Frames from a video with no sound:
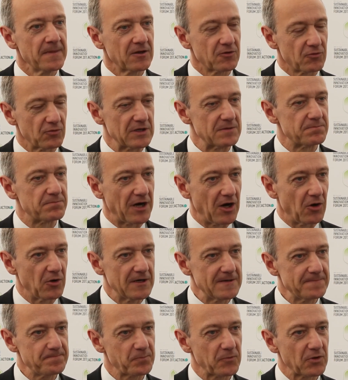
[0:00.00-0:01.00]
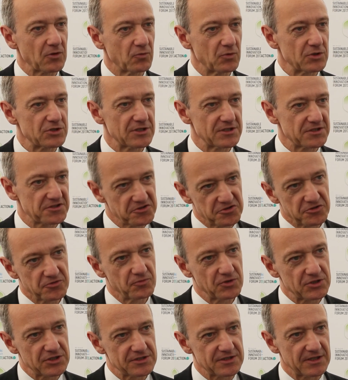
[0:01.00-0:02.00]
green power, which
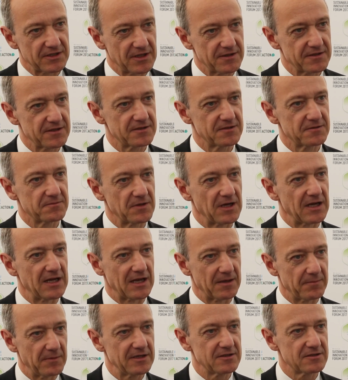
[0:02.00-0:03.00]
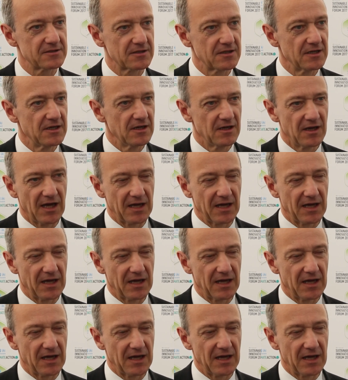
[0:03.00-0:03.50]
is another element.